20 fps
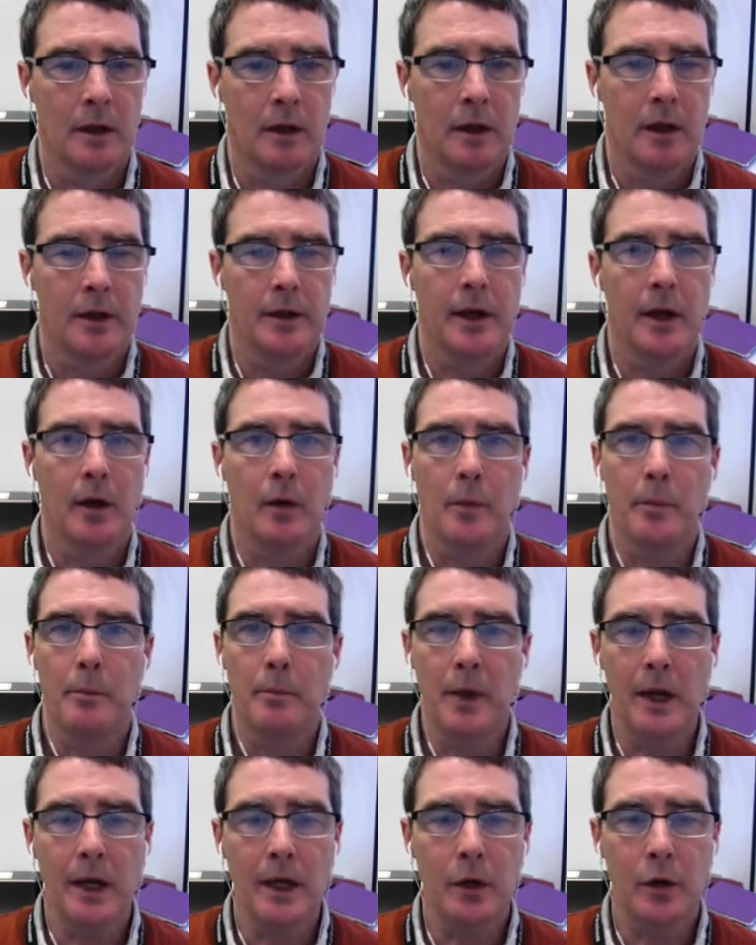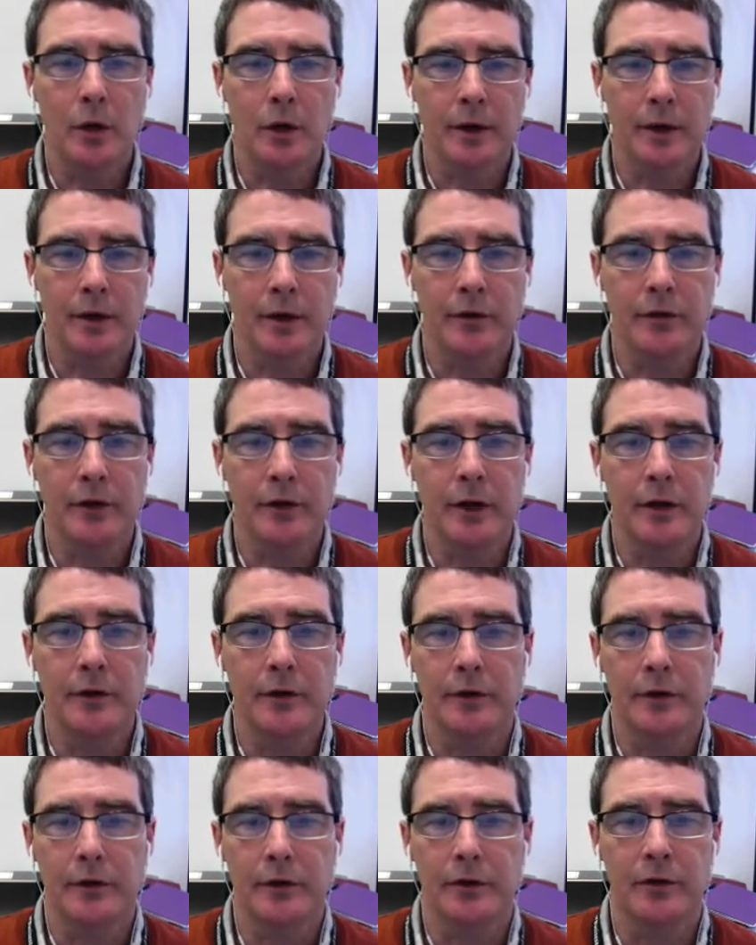Now, many
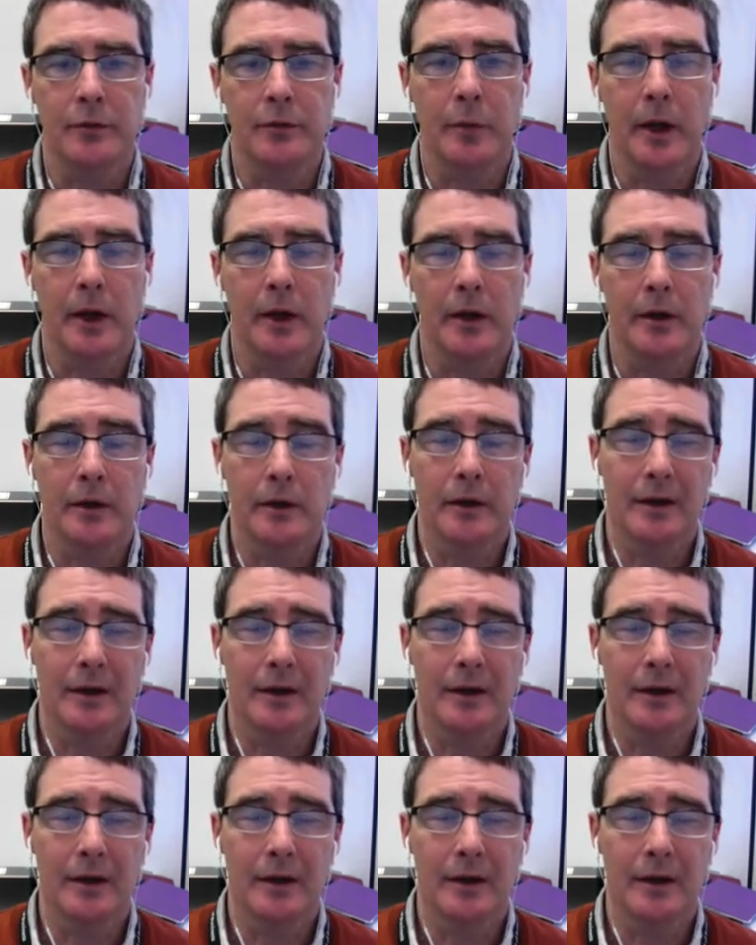organizations spend